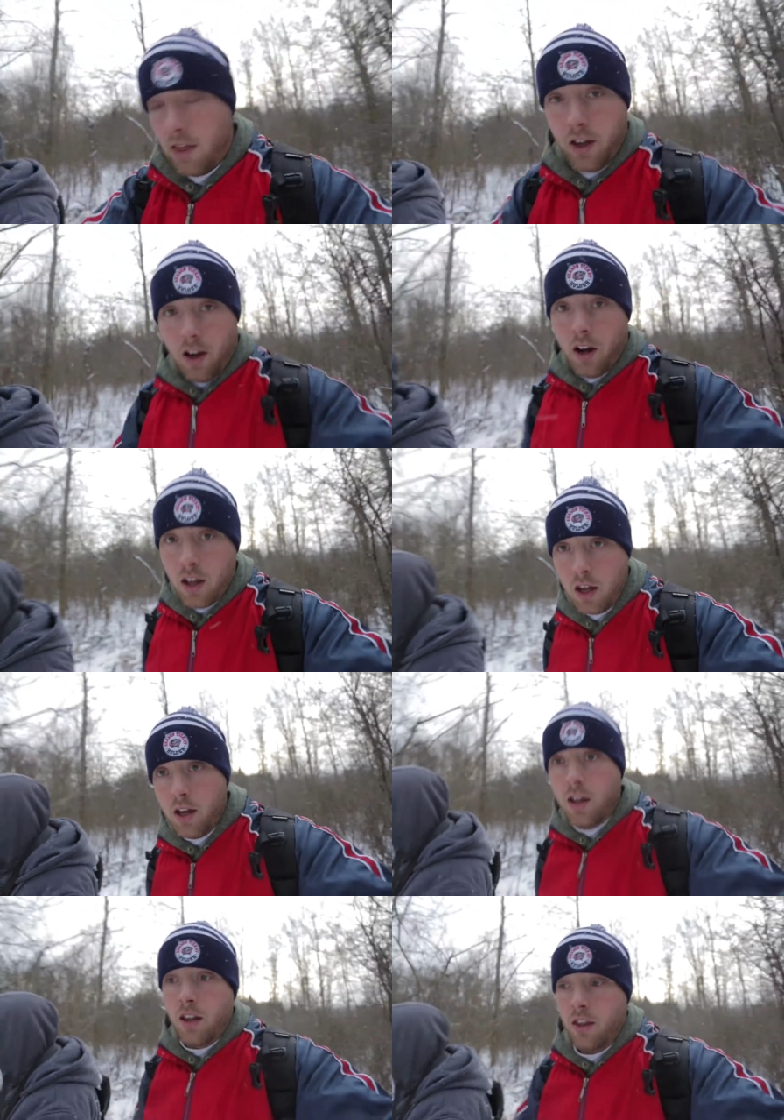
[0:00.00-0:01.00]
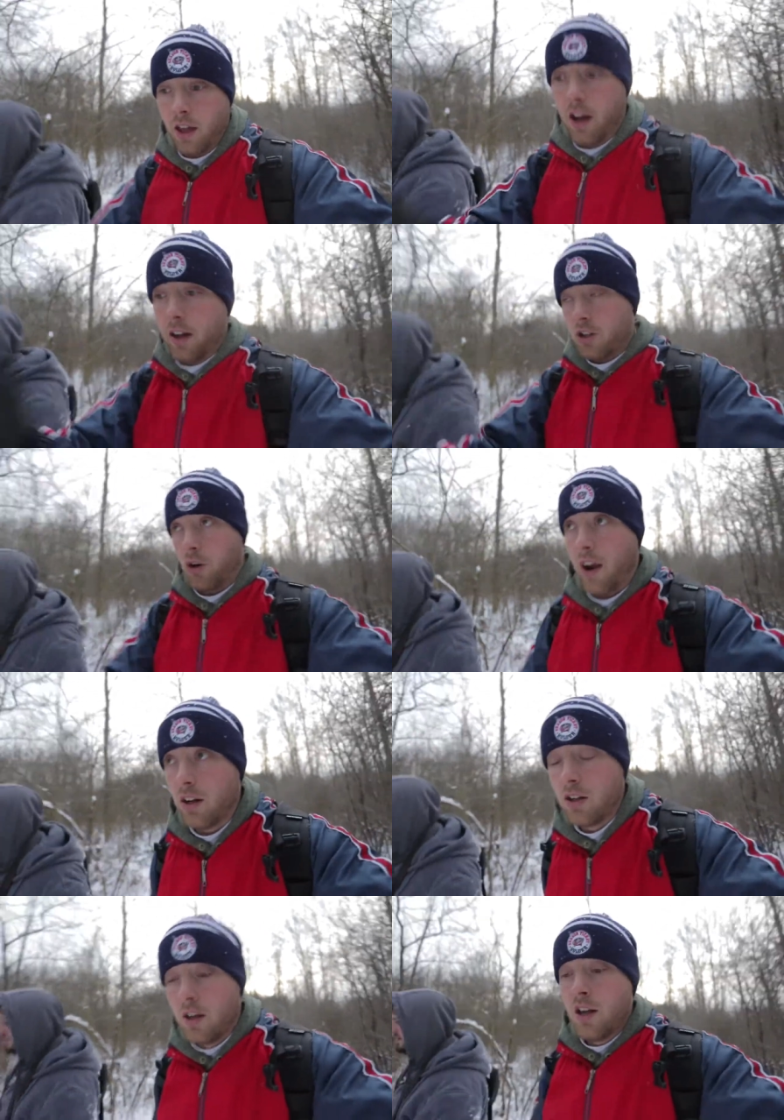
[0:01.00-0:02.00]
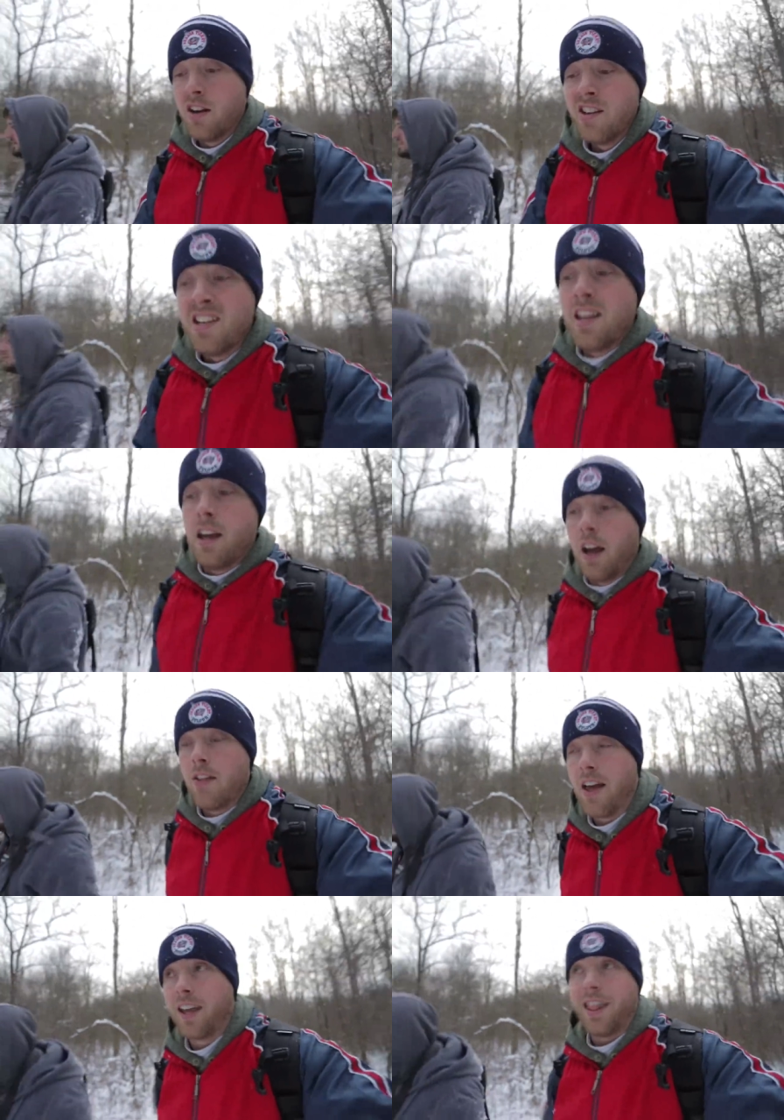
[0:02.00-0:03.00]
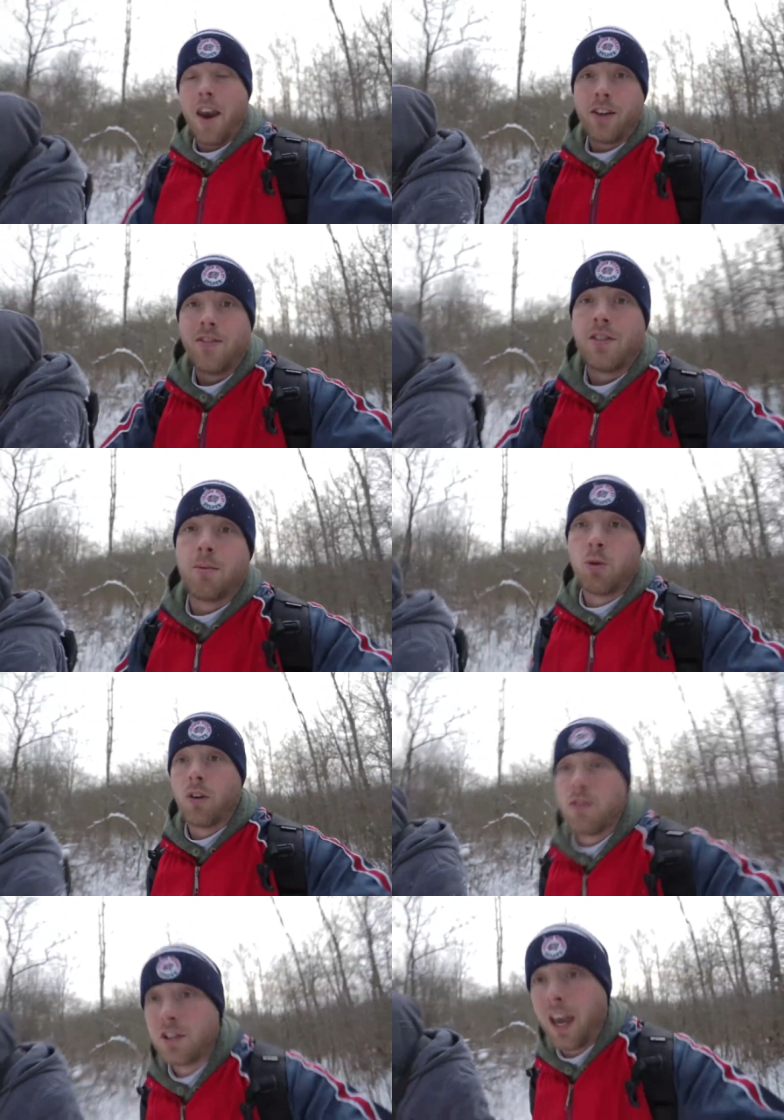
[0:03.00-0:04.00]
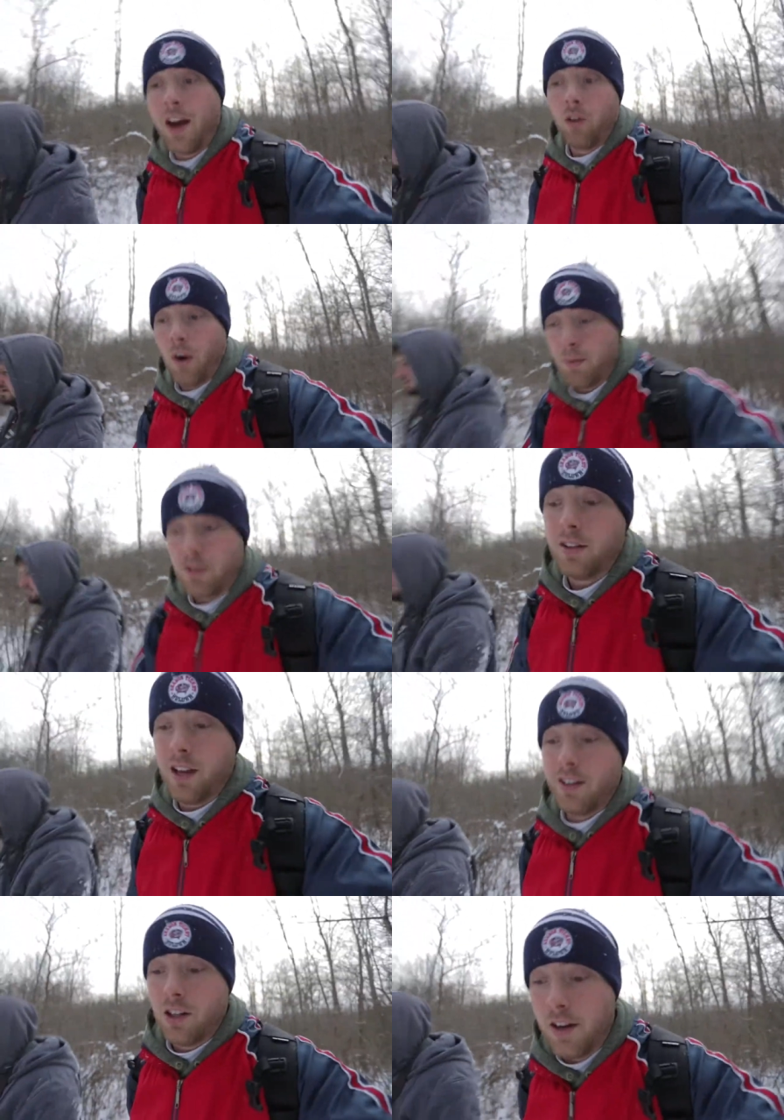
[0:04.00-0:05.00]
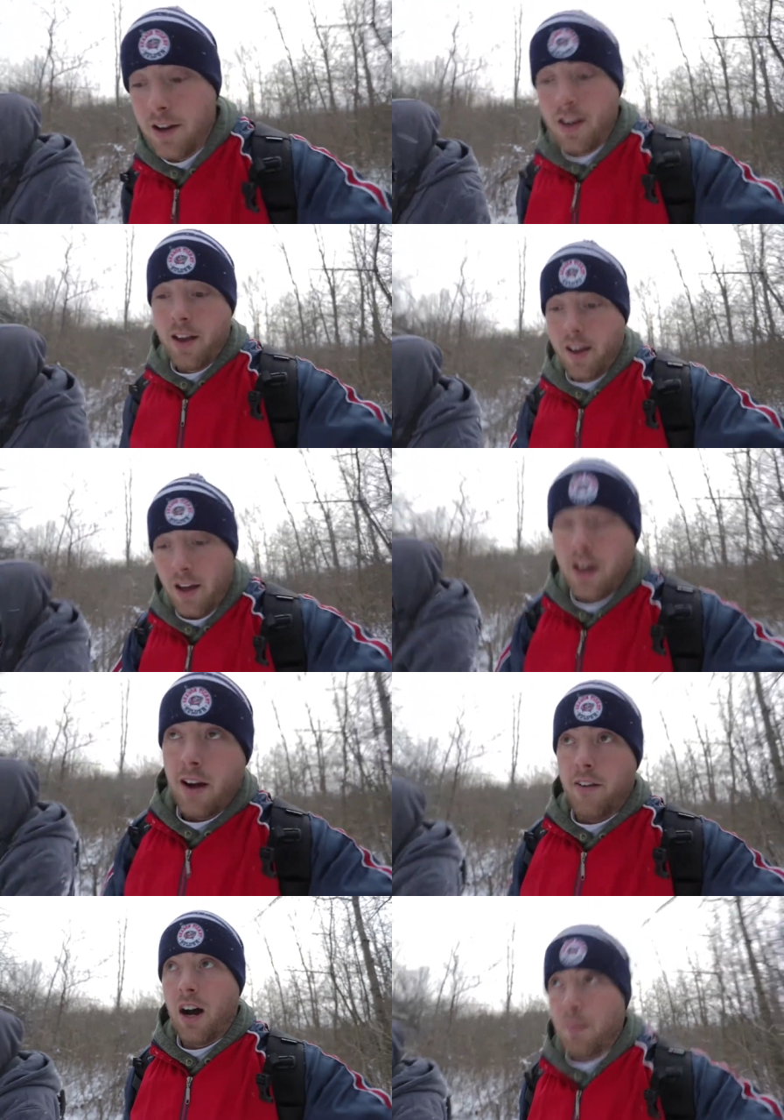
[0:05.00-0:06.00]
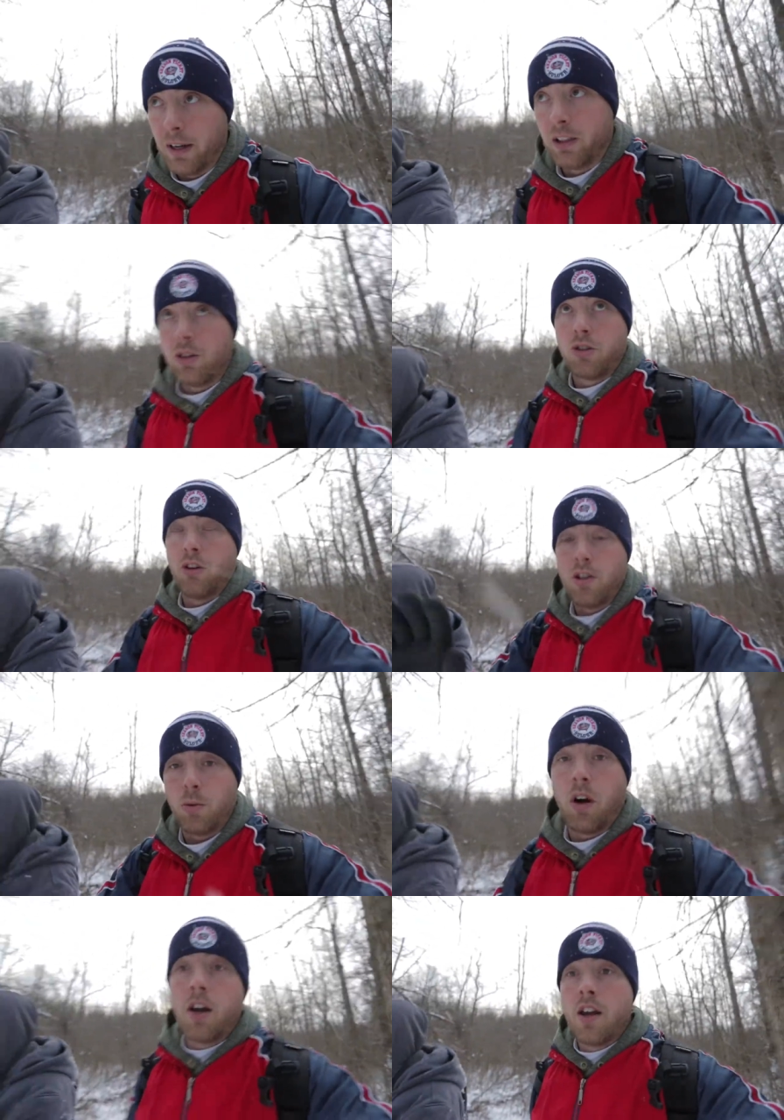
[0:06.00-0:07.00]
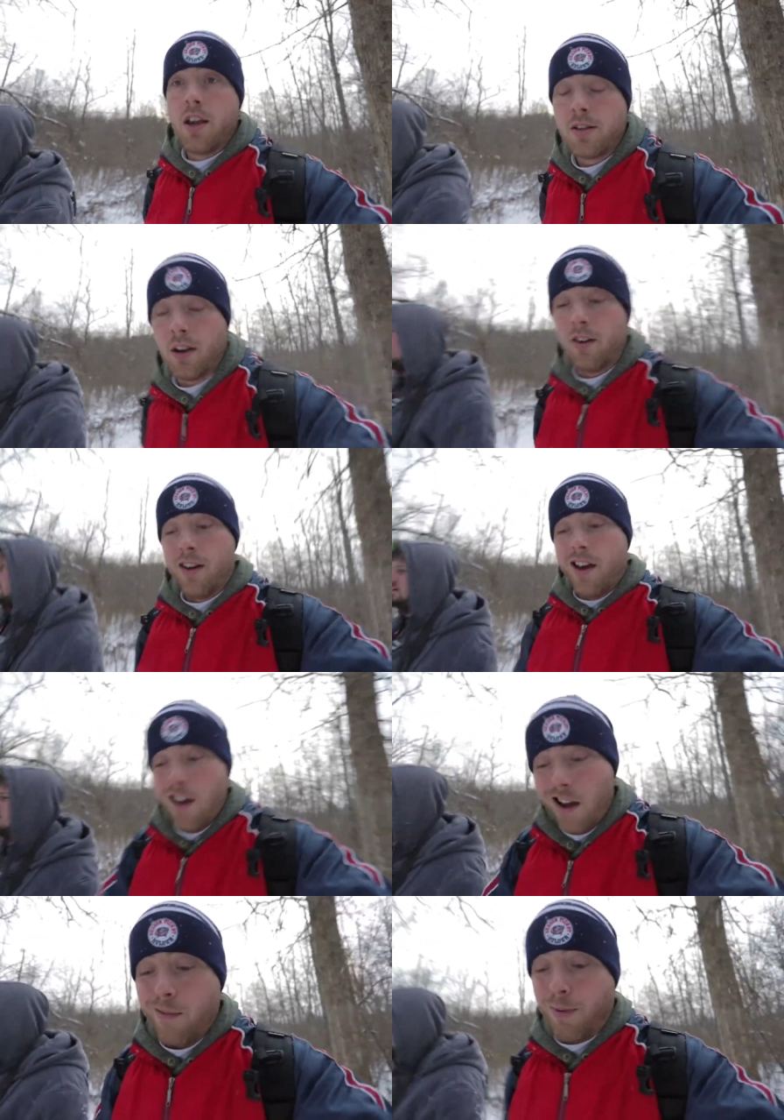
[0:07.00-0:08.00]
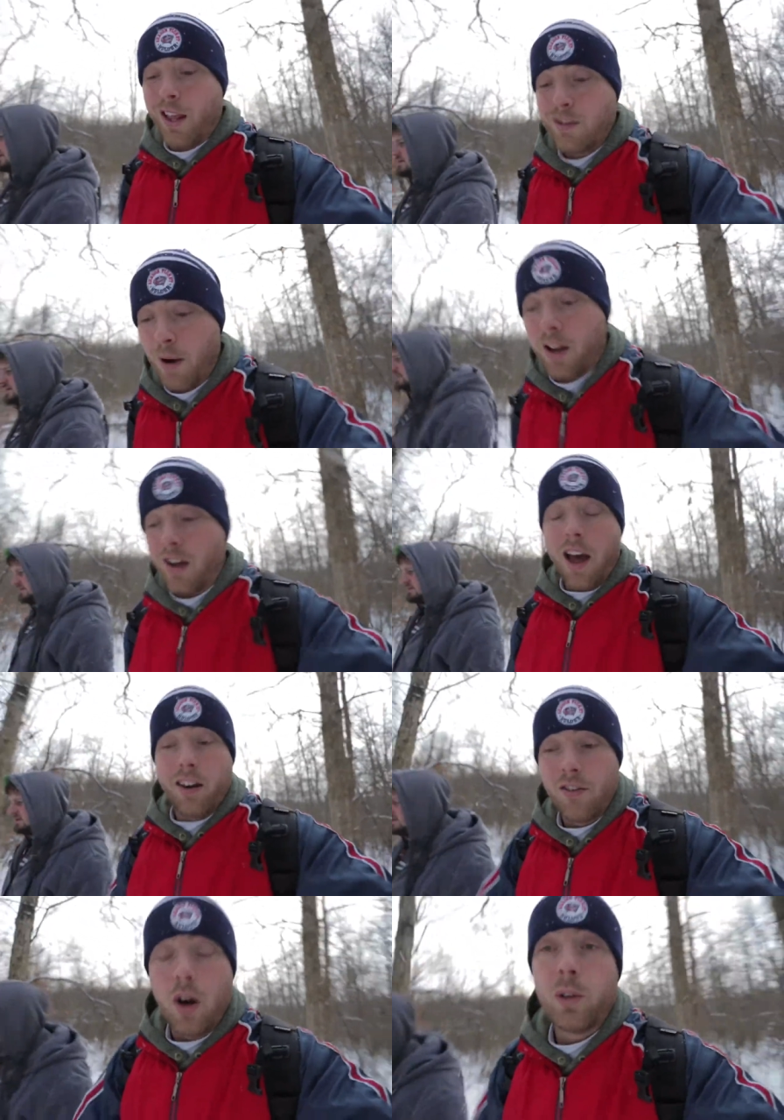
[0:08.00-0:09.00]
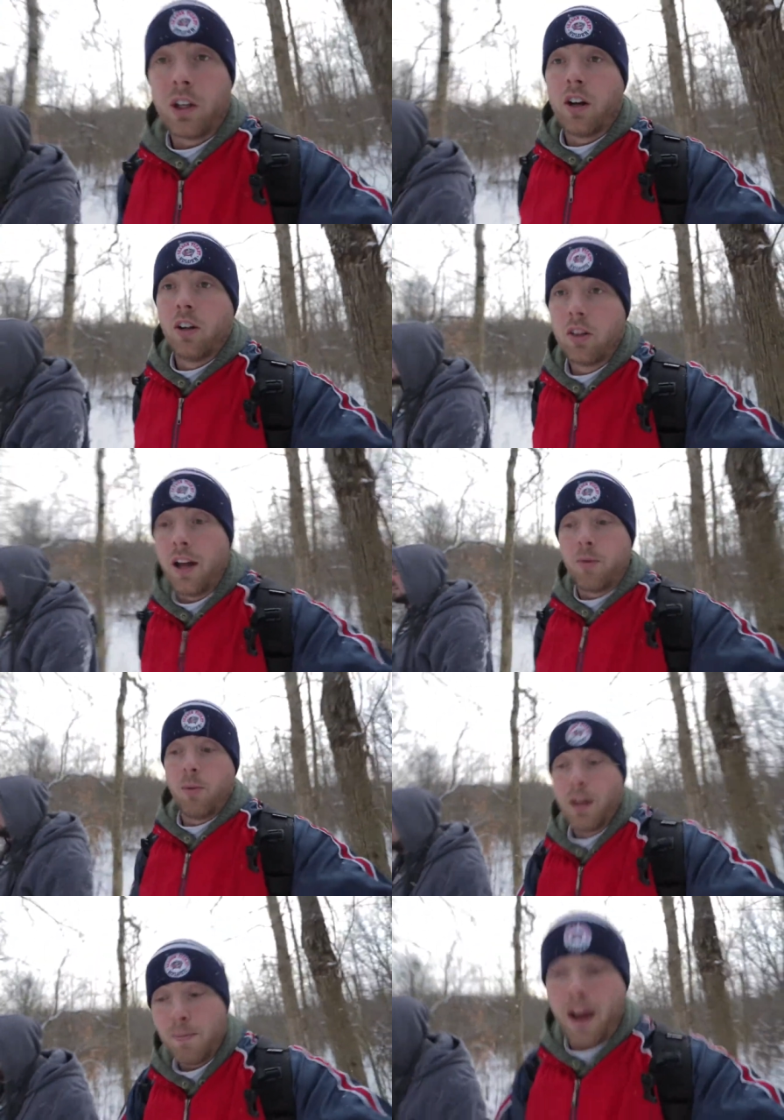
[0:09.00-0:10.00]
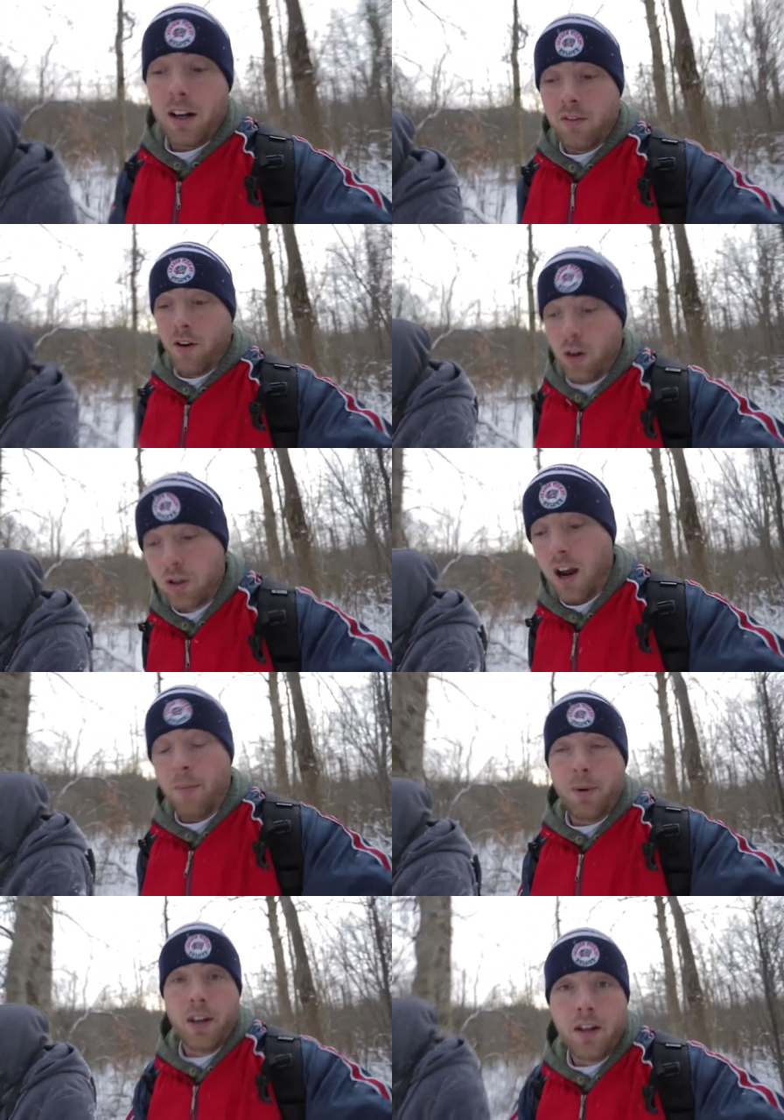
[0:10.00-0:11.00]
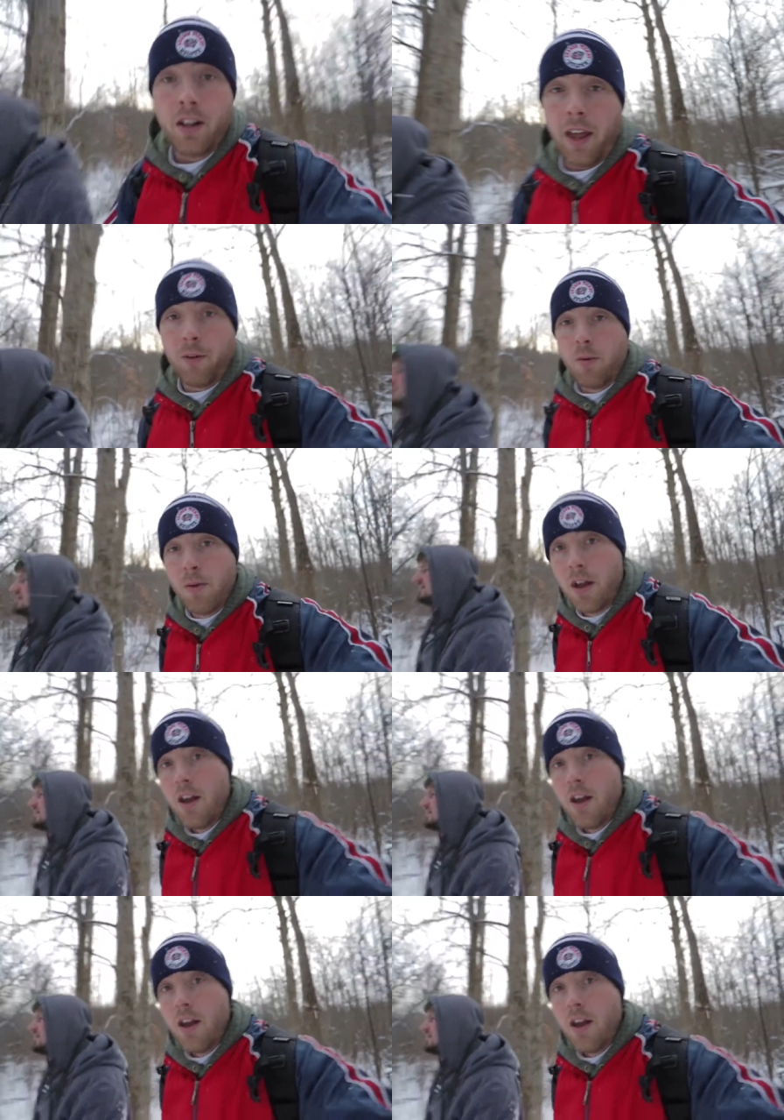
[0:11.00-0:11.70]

the, the trail and that, that'll give you some sort of scale representation of how big those trees were. So but that's about it. I don't even know what they're gonna look like when we get back into Photoshop and Lightroom.